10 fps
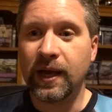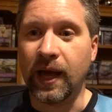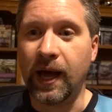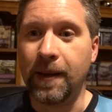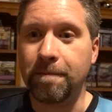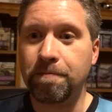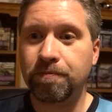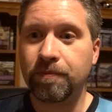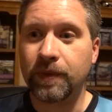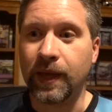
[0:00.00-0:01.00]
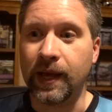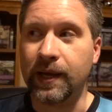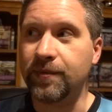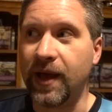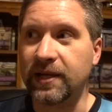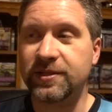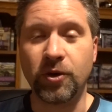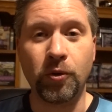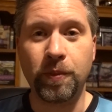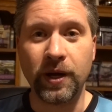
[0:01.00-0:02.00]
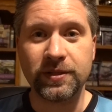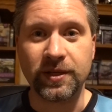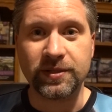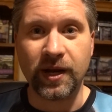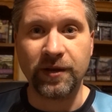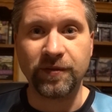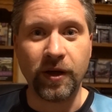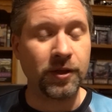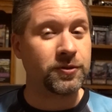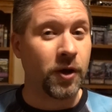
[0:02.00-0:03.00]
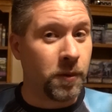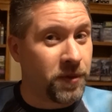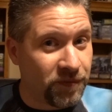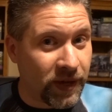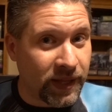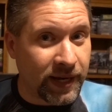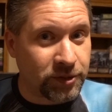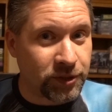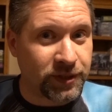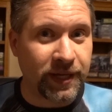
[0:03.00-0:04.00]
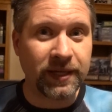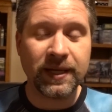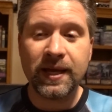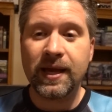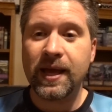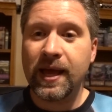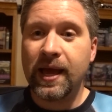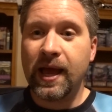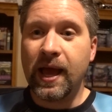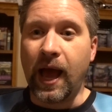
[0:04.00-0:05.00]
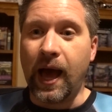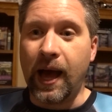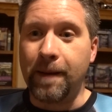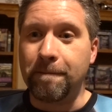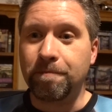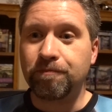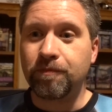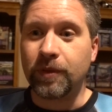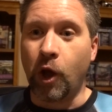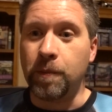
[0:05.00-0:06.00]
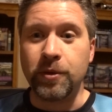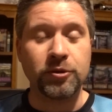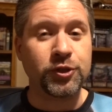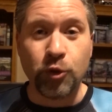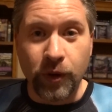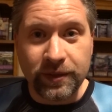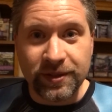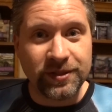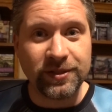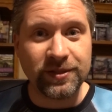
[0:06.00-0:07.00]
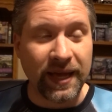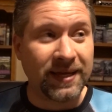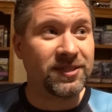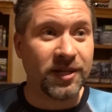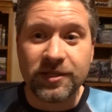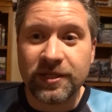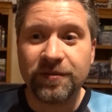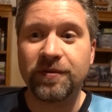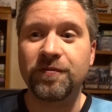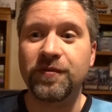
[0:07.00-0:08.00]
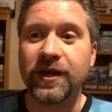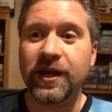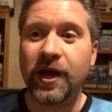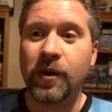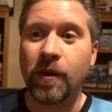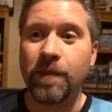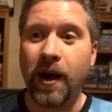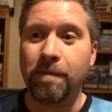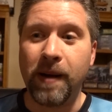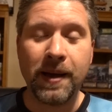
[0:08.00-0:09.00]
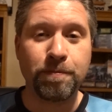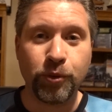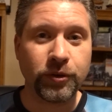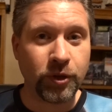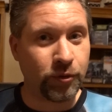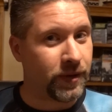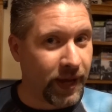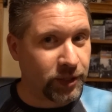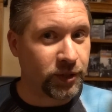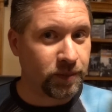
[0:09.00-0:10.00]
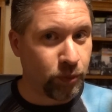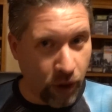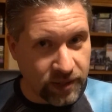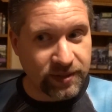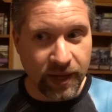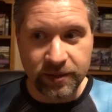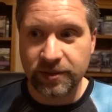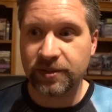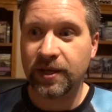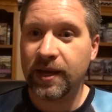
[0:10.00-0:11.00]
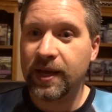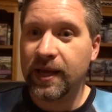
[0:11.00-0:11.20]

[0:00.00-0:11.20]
And that's the whole process that I follow. So I hope you found that interesting. Hope you enjoyed this extensive video about my book creation process.